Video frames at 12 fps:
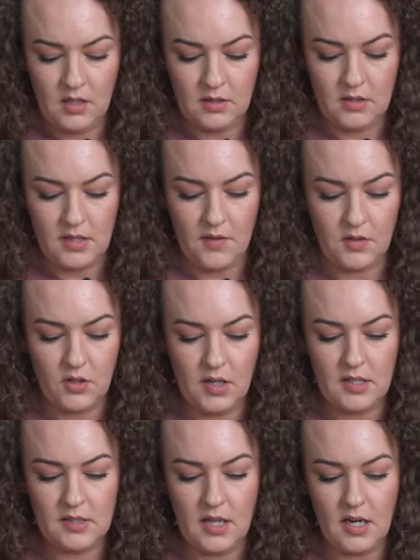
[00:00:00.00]
does have a
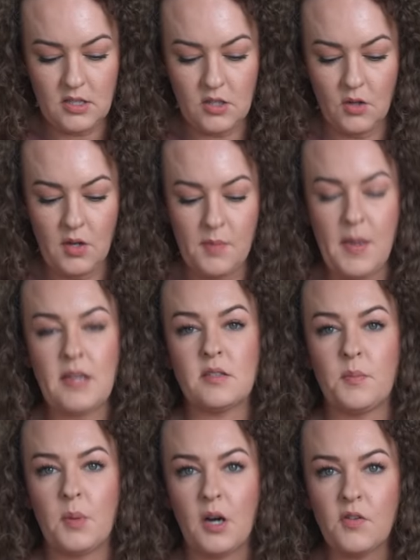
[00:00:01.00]
crease there, so it makes
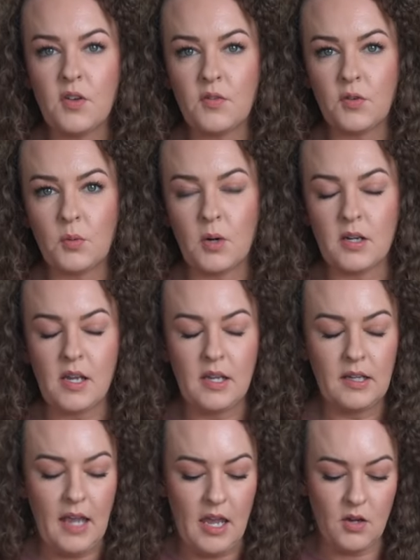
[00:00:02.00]
it perfect for working
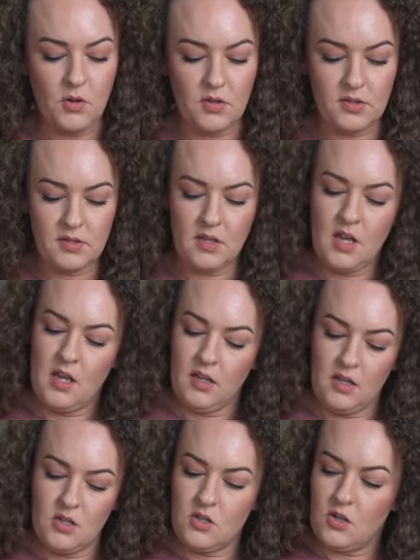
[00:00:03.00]
in angles,
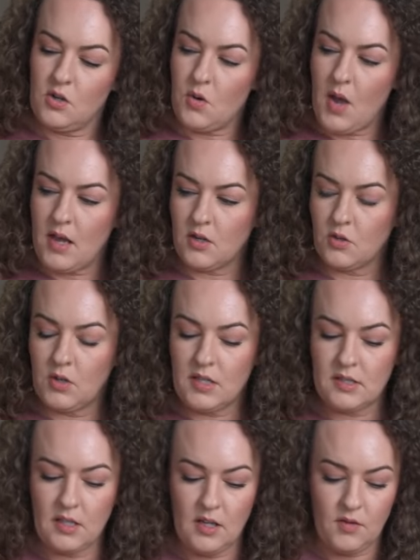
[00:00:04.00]
because you can go ahead and
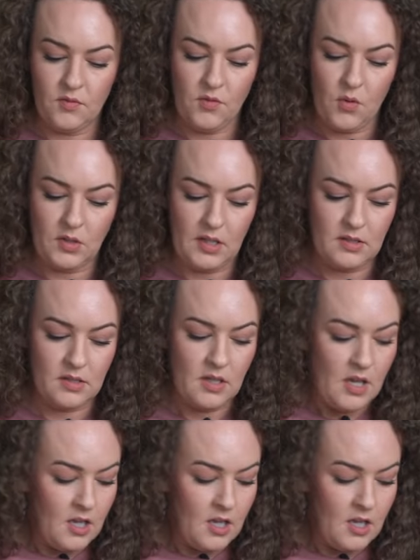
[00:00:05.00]
crease it and fold it.